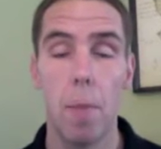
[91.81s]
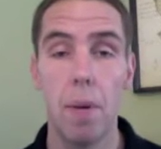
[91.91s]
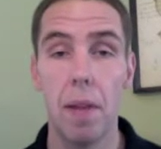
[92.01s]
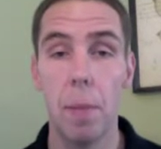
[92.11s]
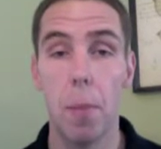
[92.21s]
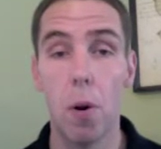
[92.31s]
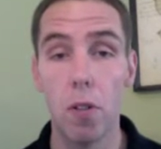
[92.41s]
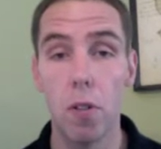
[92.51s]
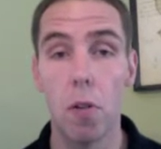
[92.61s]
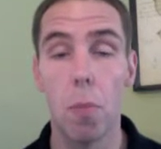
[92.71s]
Be they
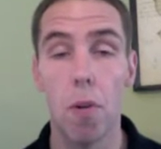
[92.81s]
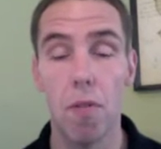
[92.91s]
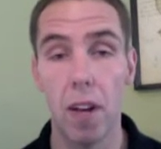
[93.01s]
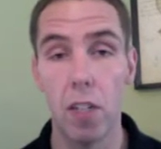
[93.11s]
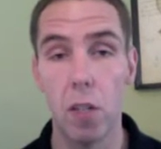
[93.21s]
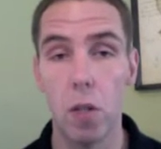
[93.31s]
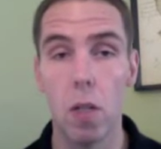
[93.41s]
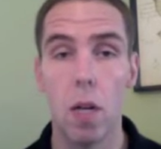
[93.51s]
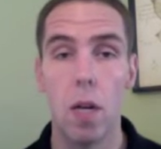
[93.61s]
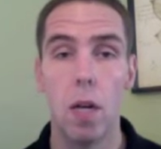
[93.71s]
personal,
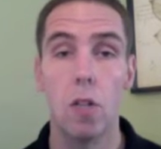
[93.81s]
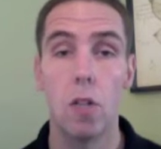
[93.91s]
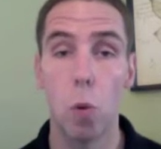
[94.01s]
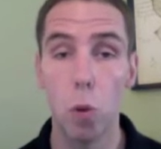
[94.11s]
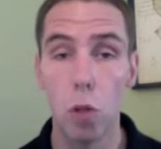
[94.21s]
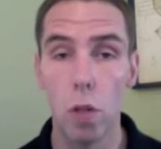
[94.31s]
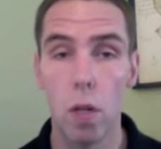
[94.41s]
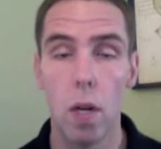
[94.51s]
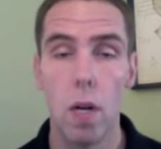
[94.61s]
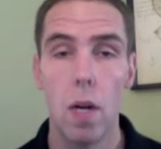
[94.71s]
professional, social.
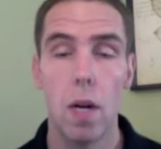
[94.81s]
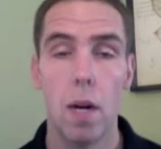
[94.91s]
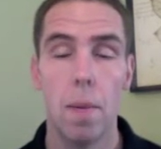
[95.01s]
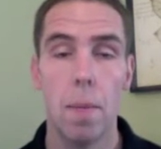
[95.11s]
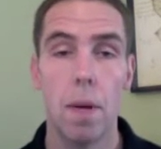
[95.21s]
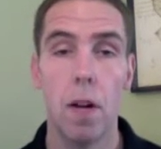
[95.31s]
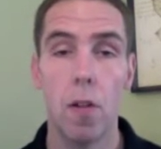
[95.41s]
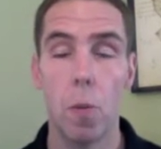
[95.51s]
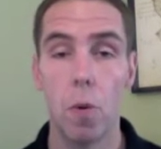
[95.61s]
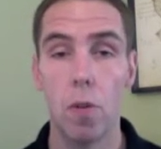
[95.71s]
In
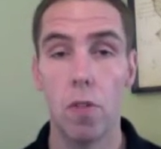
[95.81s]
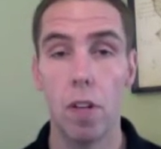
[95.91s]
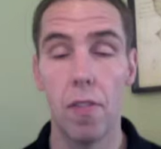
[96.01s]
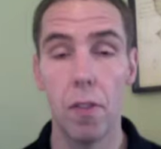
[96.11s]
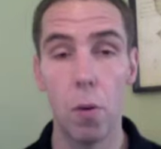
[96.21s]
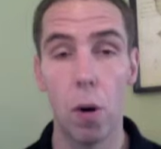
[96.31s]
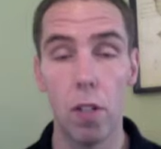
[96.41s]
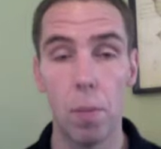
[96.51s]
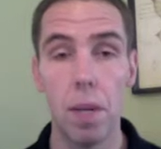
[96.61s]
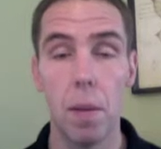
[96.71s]
other words, if you are
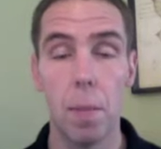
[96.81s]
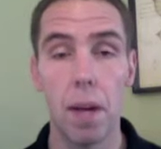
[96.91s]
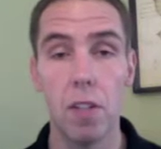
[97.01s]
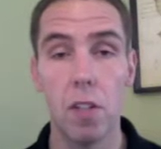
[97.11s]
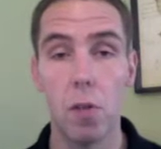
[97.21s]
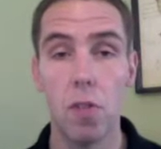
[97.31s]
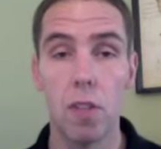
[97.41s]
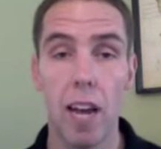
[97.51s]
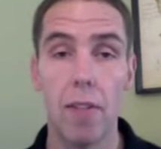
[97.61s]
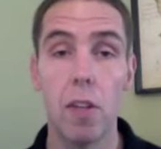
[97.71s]
to be the best endurance
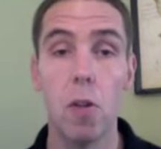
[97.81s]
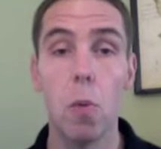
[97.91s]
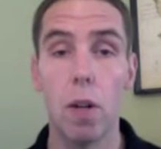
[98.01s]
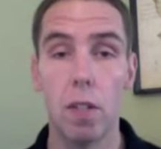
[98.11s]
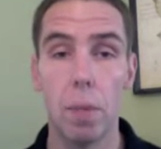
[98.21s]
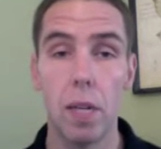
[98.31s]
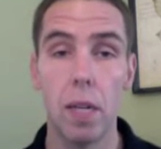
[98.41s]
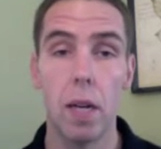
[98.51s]
athlete you want to be,